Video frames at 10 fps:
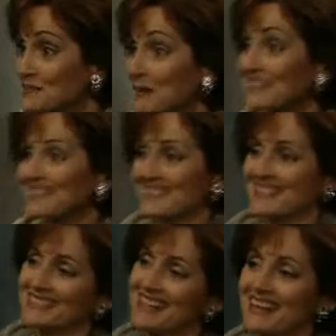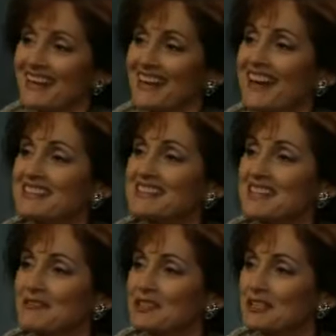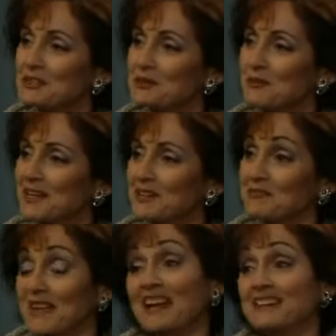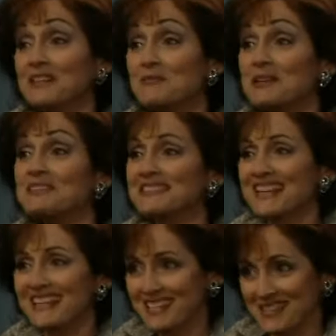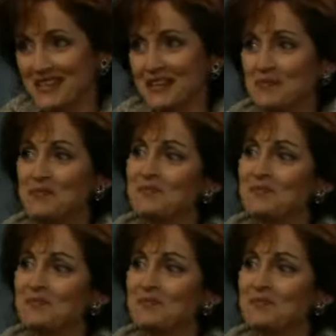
but I think David can do better. And he will next time.